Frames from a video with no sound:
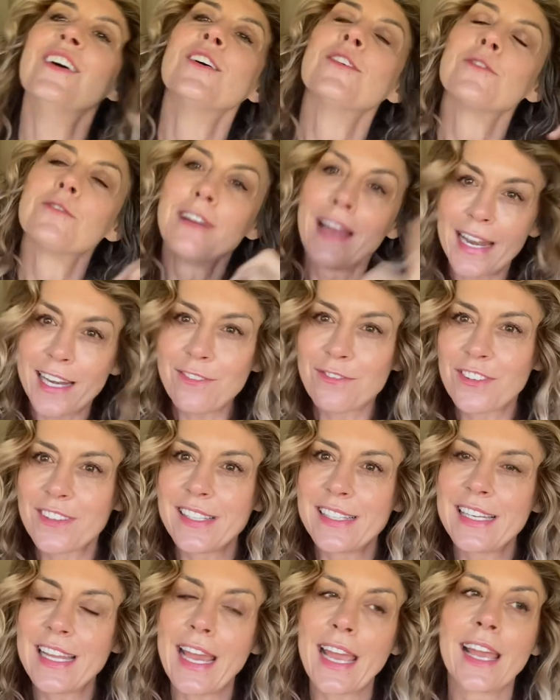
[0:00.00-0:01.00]
Ready for the
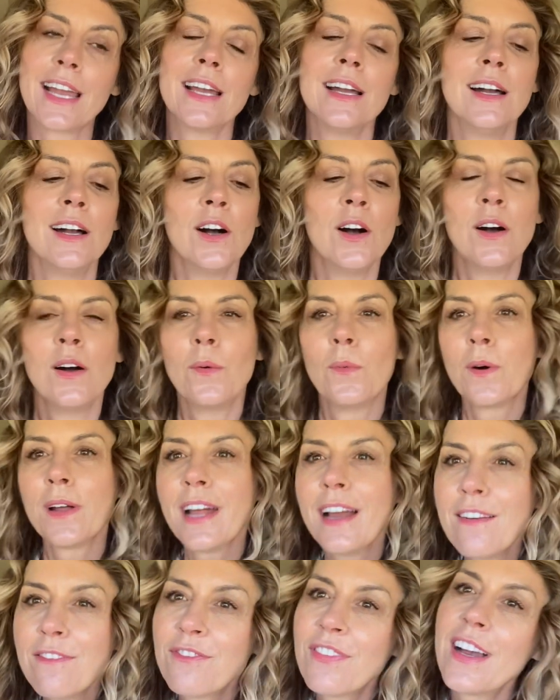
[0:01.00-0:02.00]
day. What
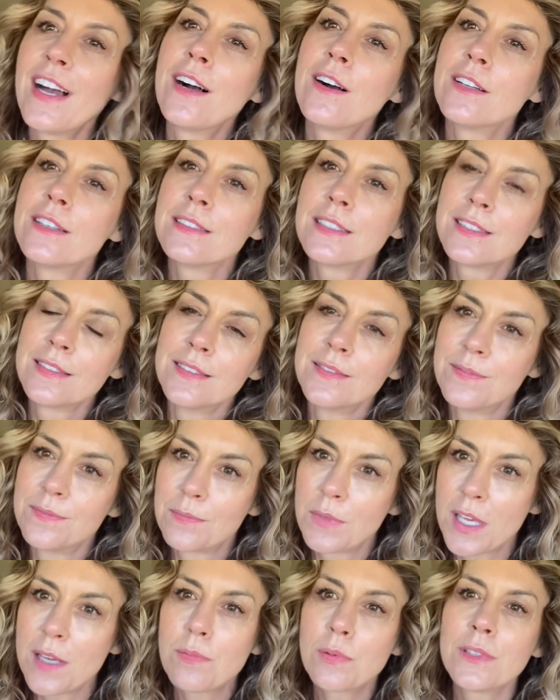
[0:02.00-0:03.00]
I've found,
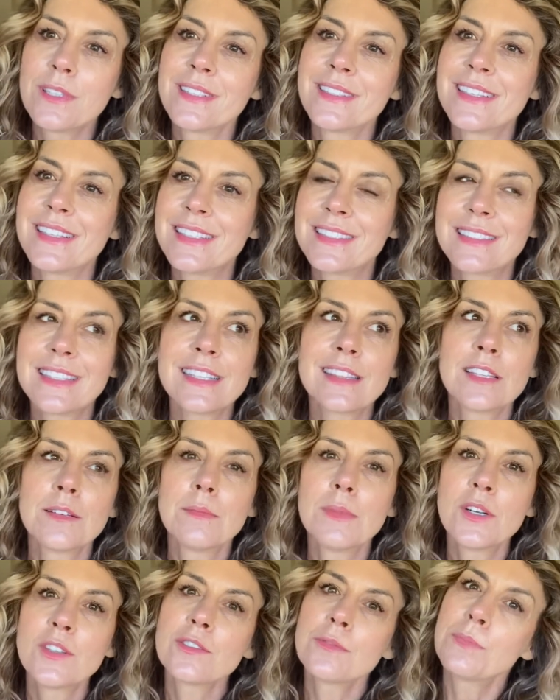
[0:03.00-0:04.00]
people, is that the
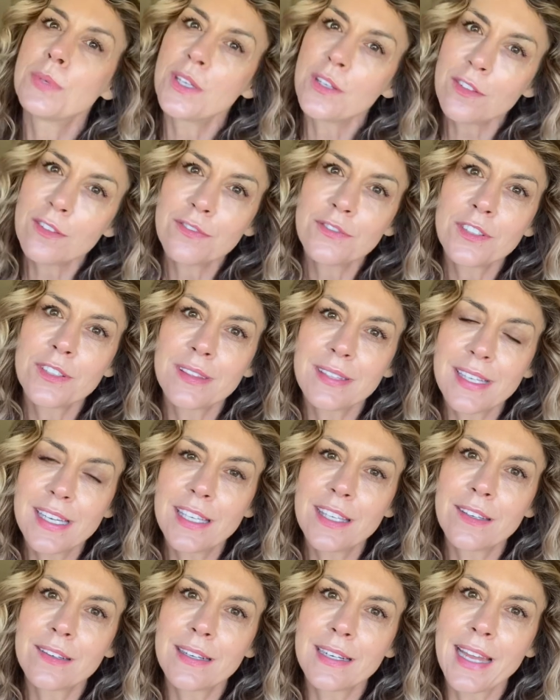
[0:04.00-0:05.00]
most beautiful thing
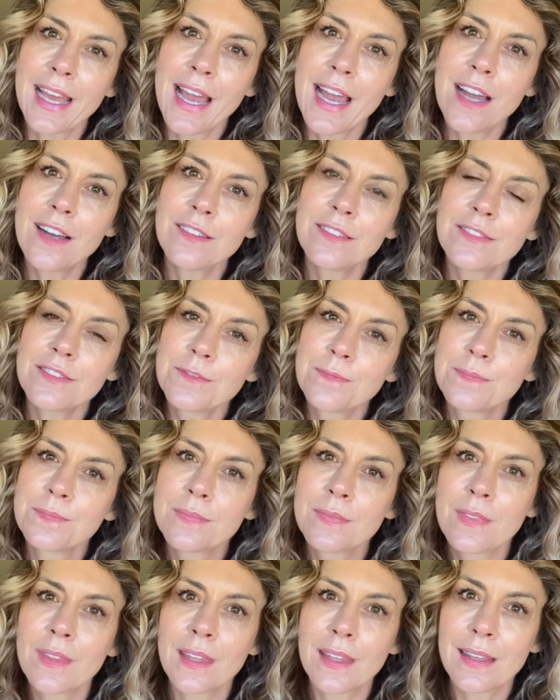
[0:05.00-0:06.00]
you can have
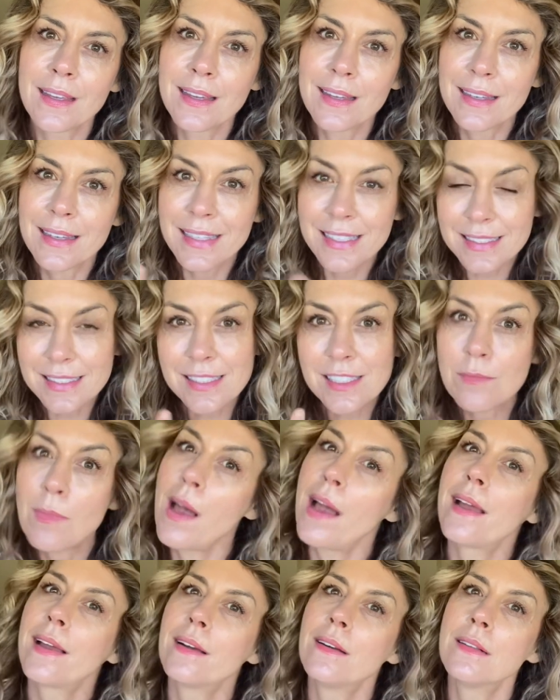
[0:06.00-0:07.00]
is a
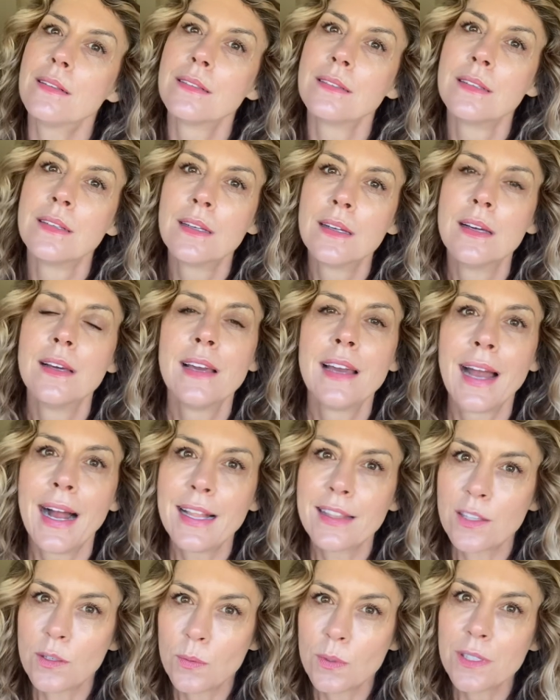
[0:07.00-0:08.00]
smile.
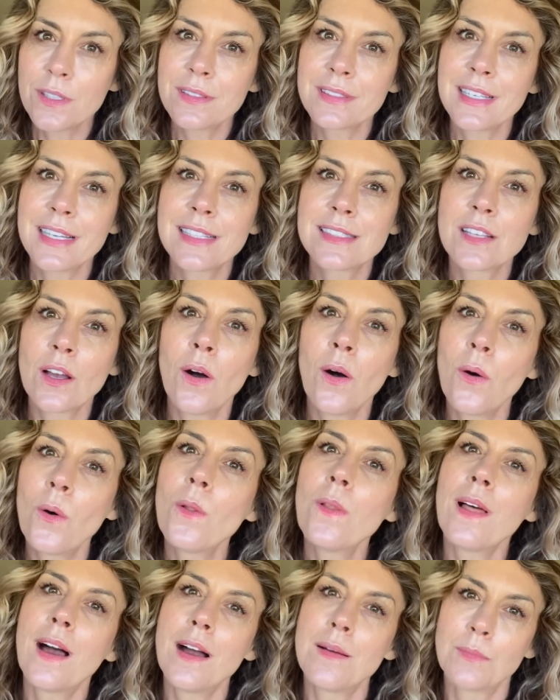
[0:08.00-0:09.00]
And the world needs a whole
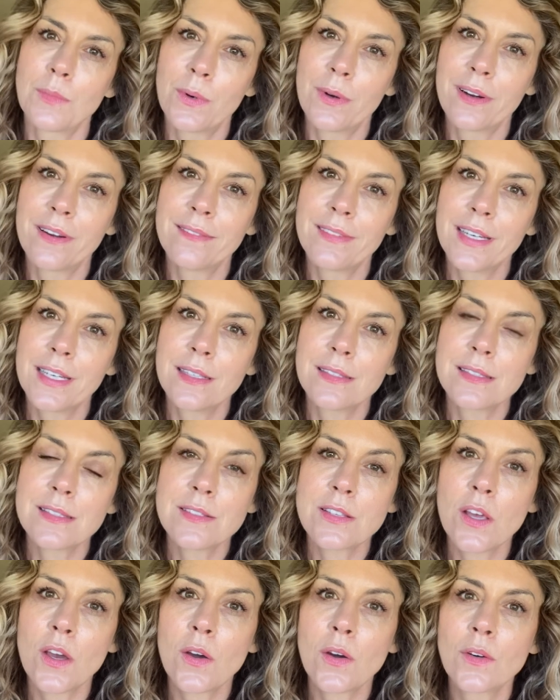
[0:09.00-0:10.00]
lot more of it.
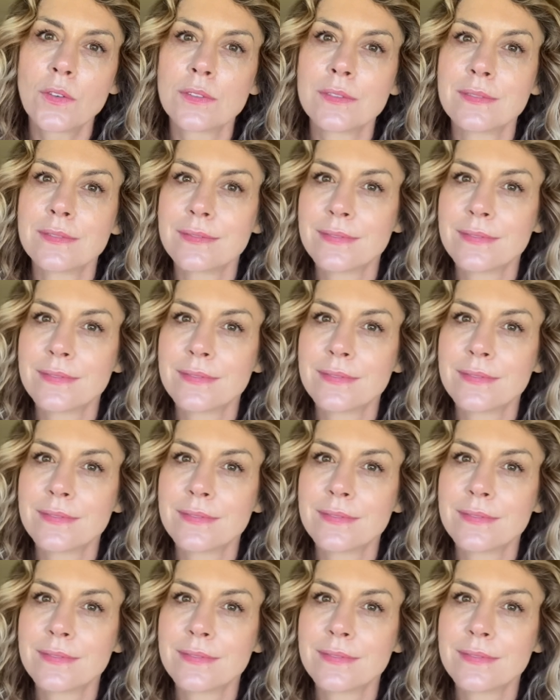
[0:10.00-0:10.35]
So